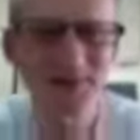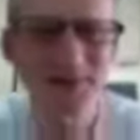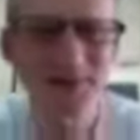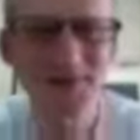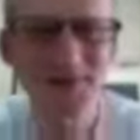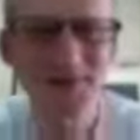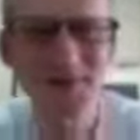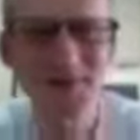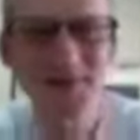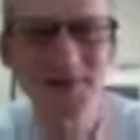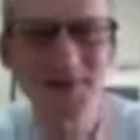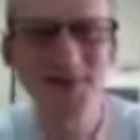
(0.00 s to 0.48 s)

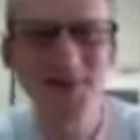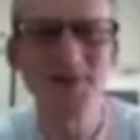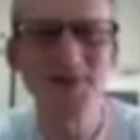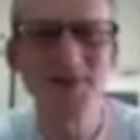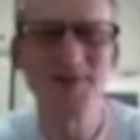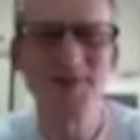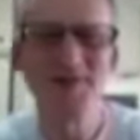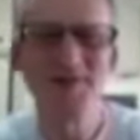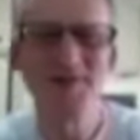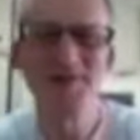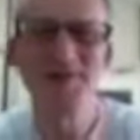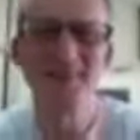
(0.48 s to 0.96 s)

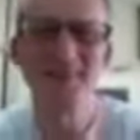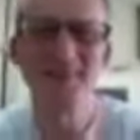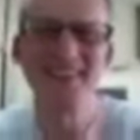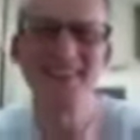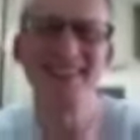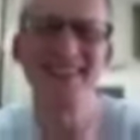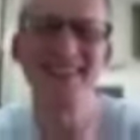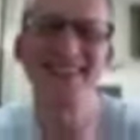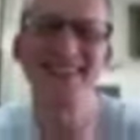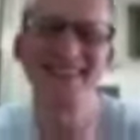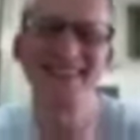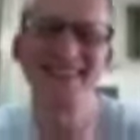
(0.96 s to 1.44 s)

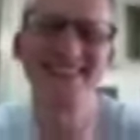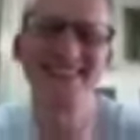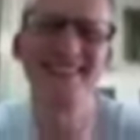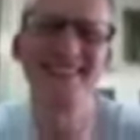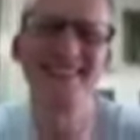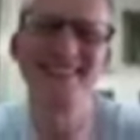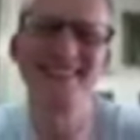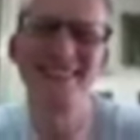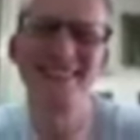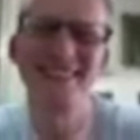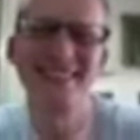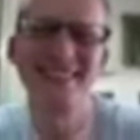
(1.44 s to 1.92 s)

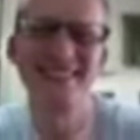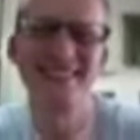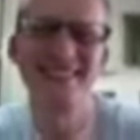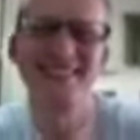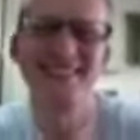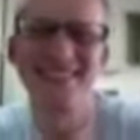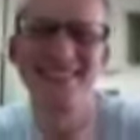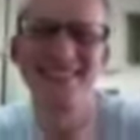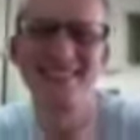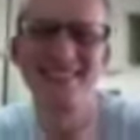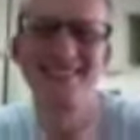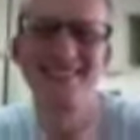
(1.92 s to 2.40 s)

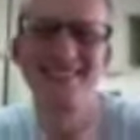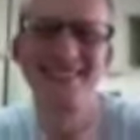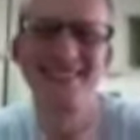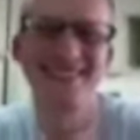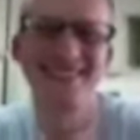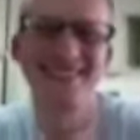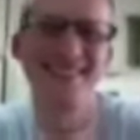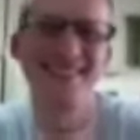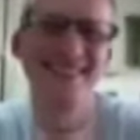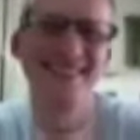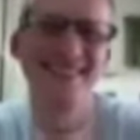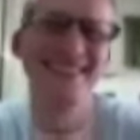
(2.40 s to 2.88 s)

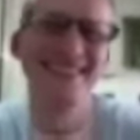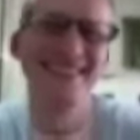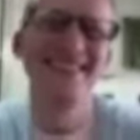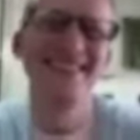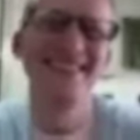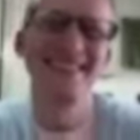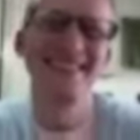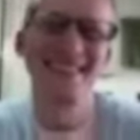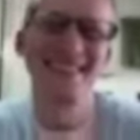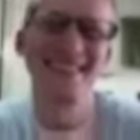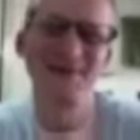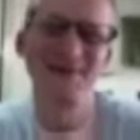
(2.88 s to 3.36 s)

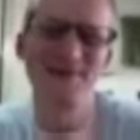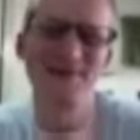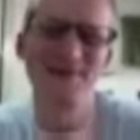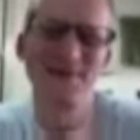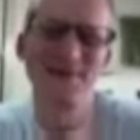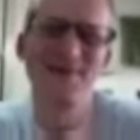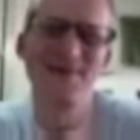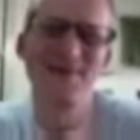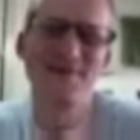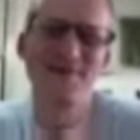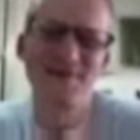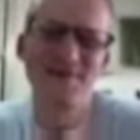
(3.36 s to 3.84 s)

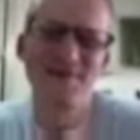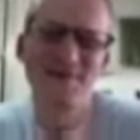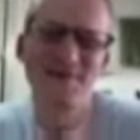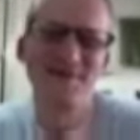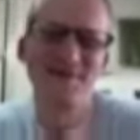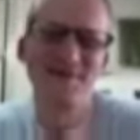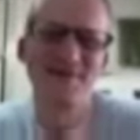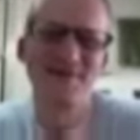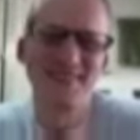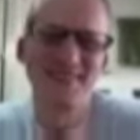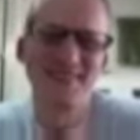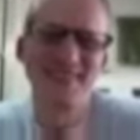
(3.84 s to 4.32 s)

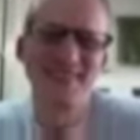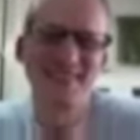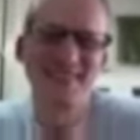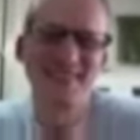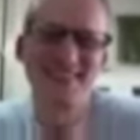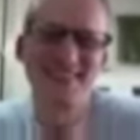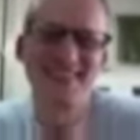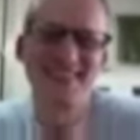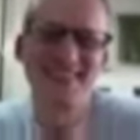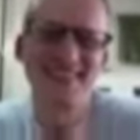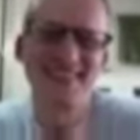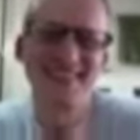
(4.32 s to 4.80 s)

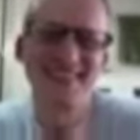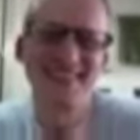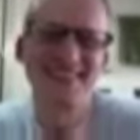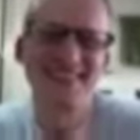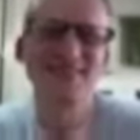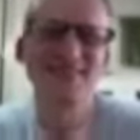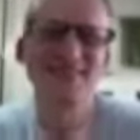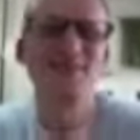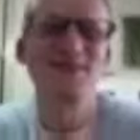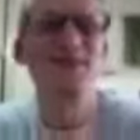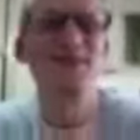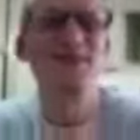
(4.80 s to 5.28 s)

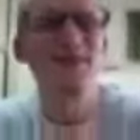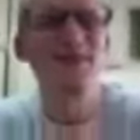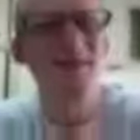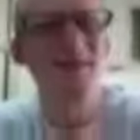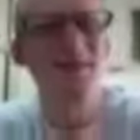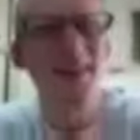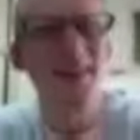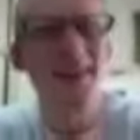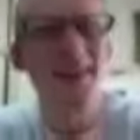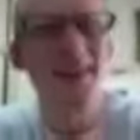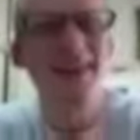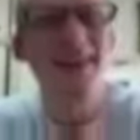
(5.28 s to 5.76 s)

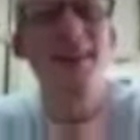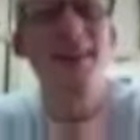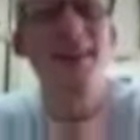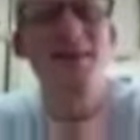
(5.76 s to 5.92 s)
This person isn't speaking.